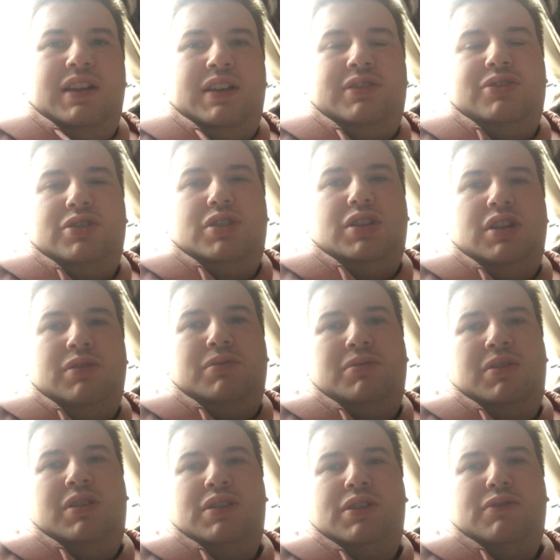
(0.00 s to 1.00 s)
And just
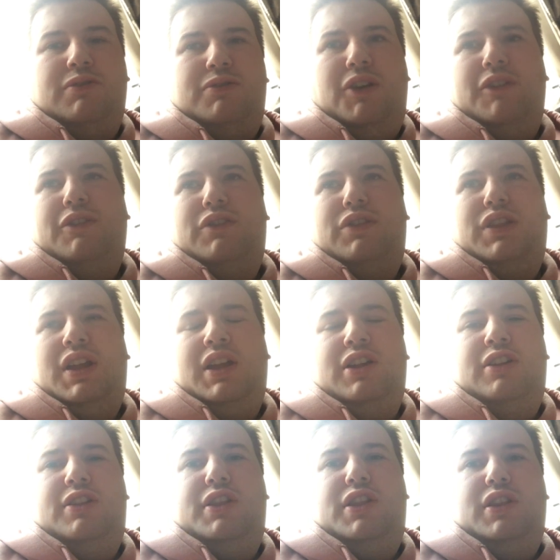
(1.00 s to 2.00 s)
hope the weather's
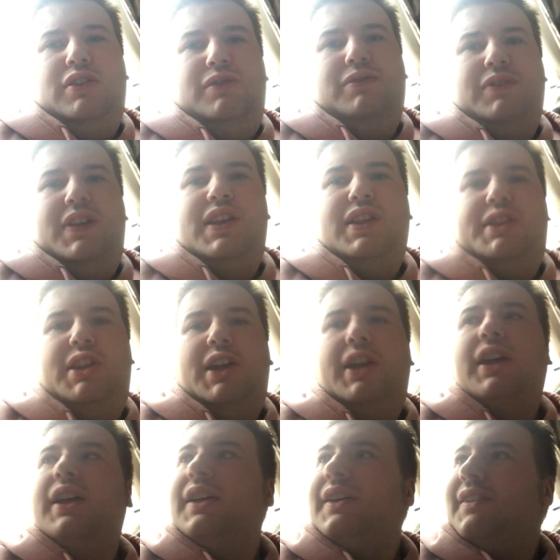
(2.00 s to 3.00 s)
nice for
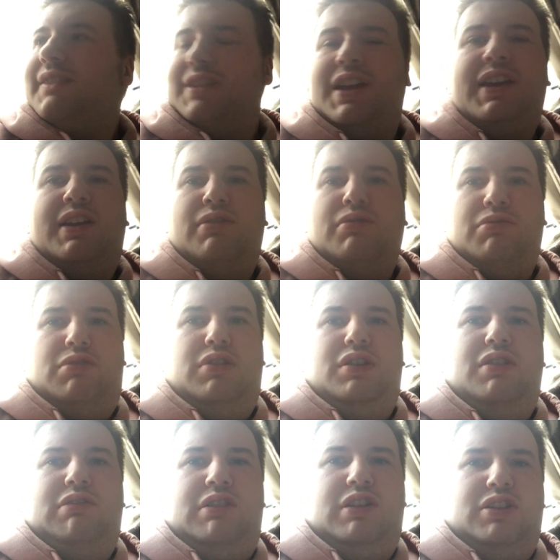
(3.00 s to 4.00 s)
Easter, like it was
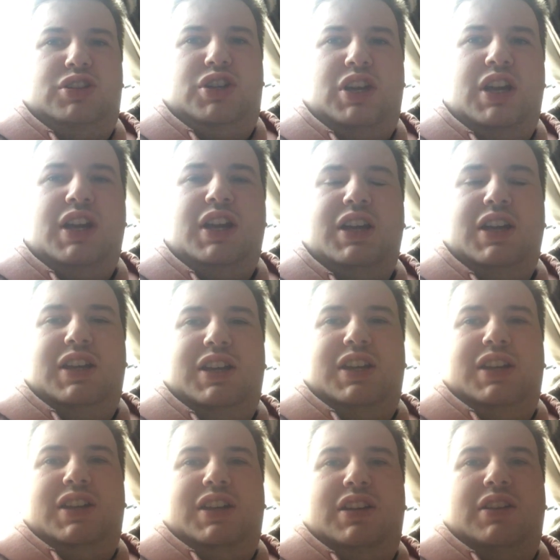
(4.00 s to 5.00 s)
last year.
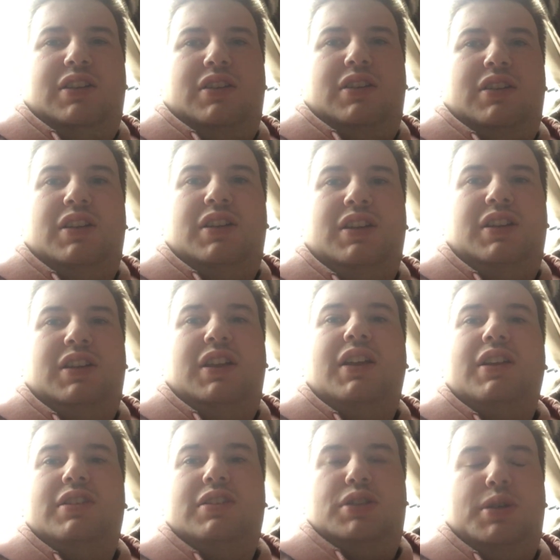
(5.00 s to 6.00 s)

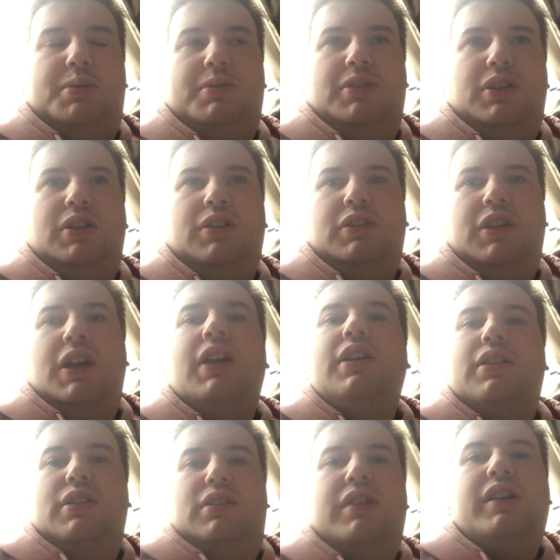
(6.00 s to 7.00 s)
Typical,
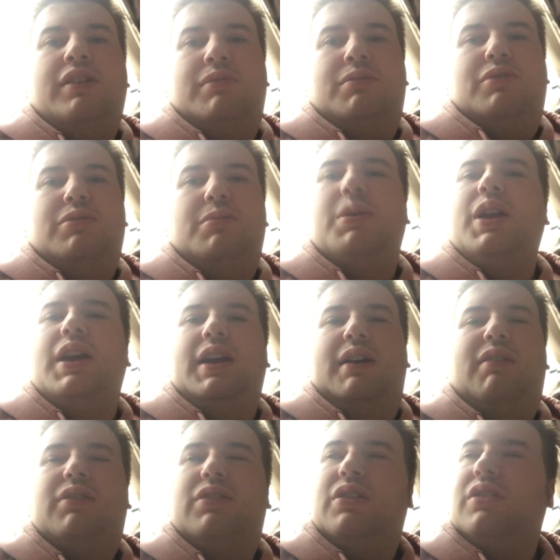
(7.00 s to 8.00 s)
same coming
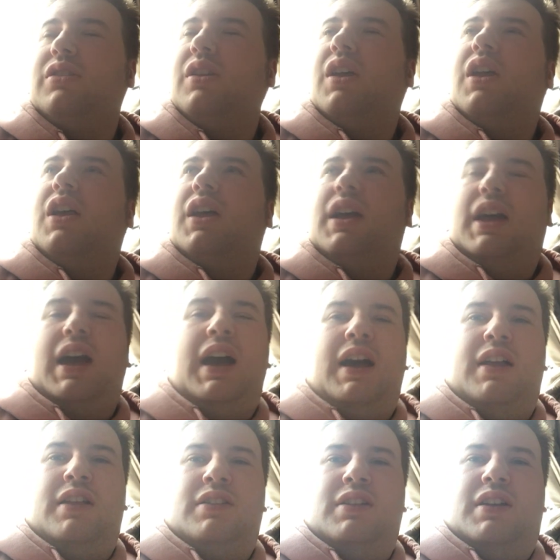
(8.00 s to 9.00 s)
April,
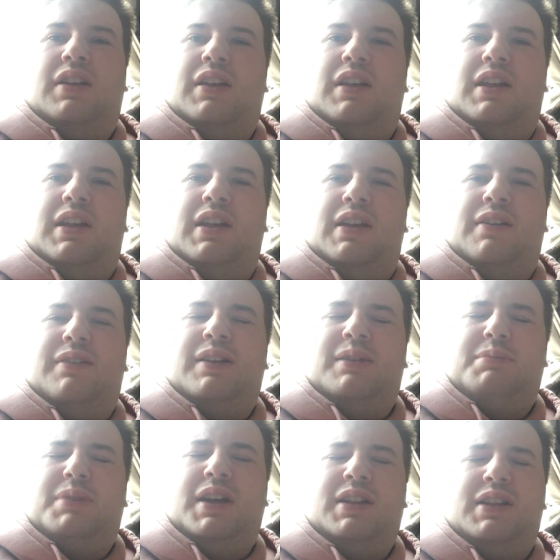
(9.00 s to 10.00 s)
and
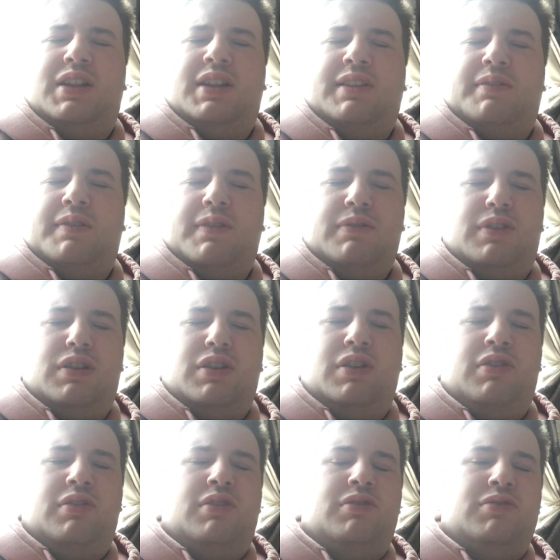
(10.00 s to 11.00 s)
apparently the weather's
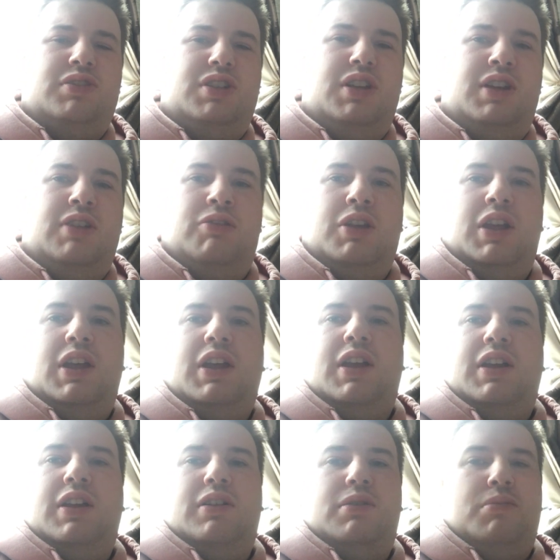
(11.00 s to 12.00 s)
going on 10.
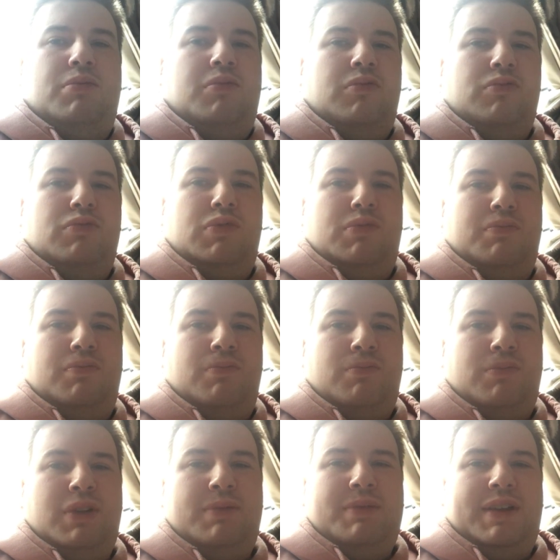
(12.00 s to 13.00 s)

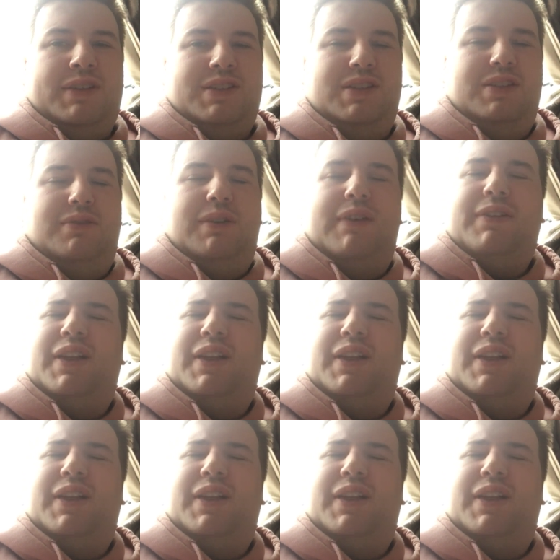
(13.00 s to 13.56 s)
Going back to the